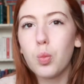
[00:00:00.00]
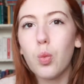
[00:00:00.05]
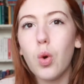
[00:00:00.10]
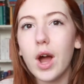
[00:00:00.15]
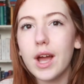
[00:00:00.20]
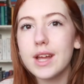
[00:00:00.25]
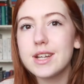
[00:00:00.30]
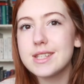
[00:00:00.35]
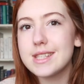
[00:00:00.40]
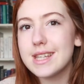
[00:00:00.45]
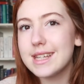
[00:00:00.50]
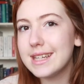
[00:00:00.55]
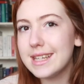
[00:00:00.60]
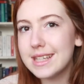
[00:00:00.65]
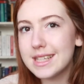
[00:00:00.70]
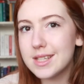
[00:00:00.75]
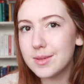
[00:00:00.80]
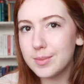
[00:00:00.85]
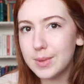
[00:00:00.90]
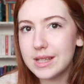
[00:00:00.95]
Why does it
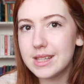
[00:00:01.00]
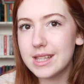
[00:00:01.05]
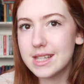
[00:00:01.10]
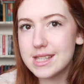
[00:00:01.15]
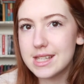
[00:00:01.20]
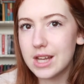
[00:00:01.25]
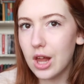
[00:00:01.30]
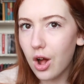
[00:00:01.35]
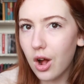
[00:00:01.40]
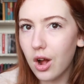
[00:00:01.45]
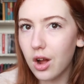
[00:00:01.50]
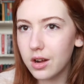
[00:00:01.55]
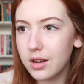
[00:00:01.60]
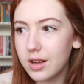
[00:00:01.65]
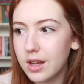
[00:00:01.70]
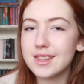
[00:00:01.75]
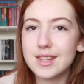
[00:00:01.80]
need to be this long?